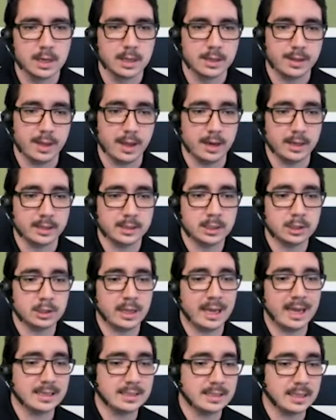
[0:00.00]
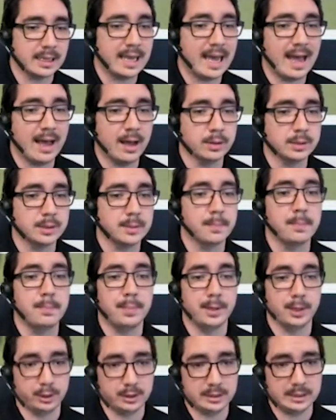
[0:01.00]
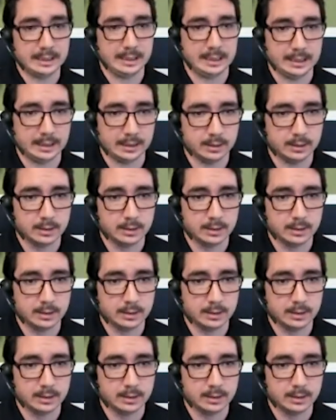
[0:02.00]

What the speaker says: that essentially has the Cals built in,